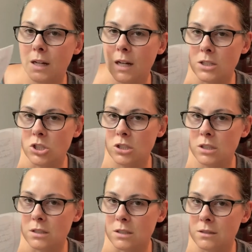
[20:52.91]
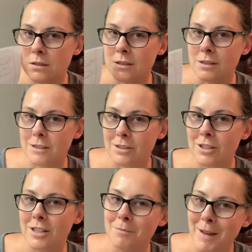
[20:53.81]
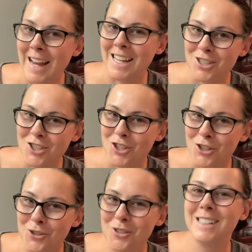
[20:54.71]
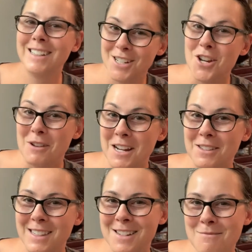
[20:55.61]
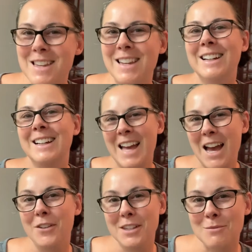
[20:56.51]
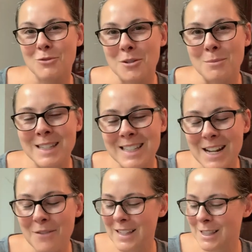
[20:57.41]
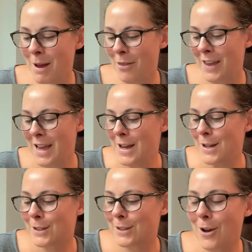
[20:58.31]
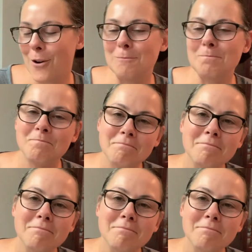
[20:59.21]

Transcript: I cheated because I started back in June knowing I was gonna be having some trips and stuff this month. So